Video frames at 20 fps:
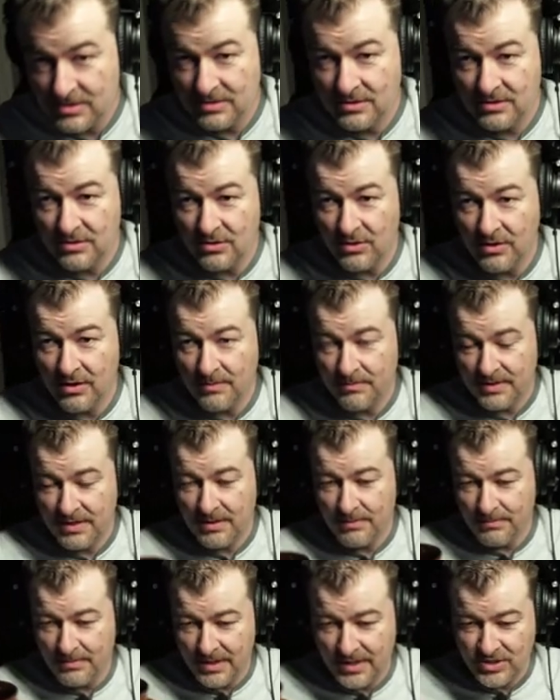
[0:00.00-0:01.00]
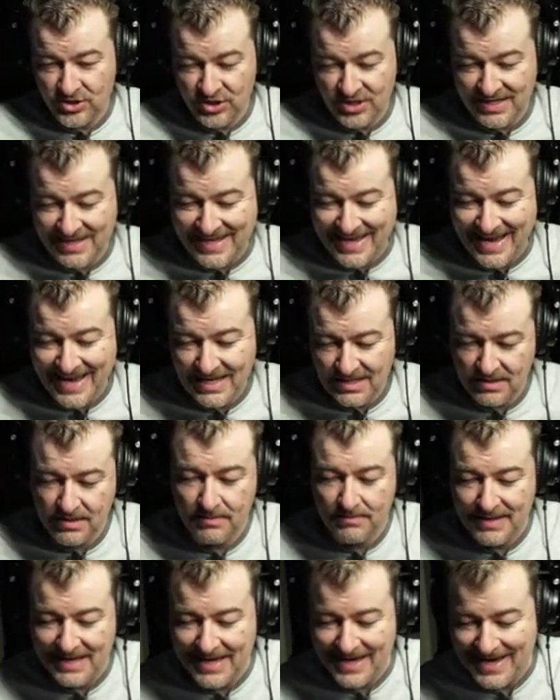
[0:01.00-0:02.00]
going to be much debt to
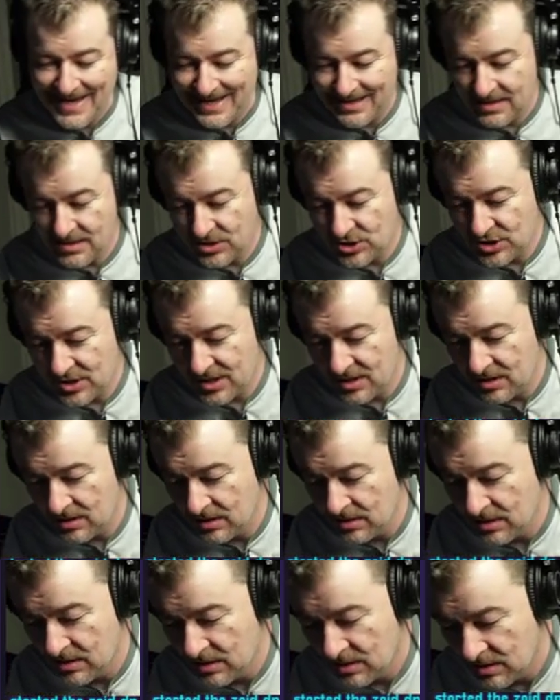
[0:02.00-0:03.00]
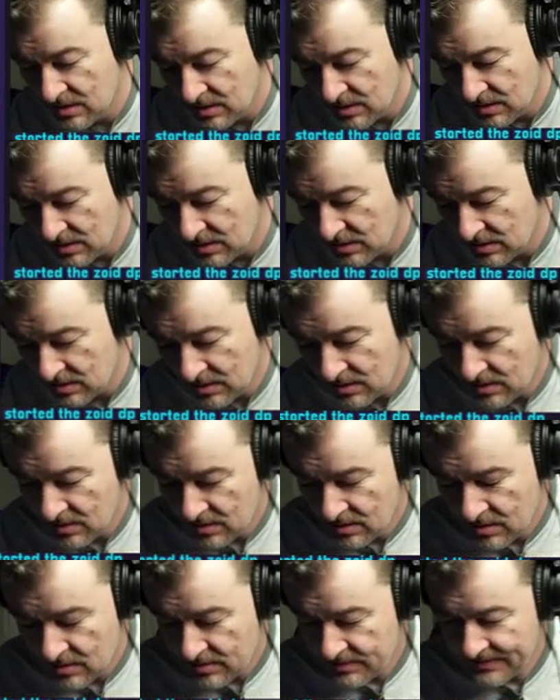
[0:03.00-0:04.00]
be had this year.
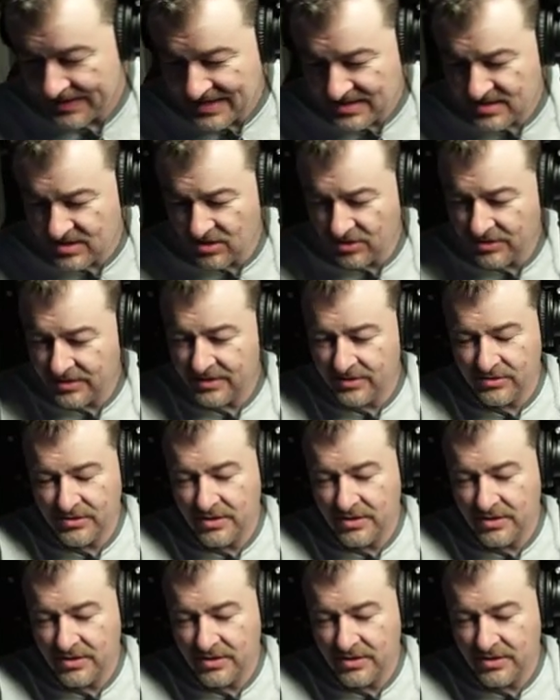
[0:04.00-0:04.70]
That's still they're no,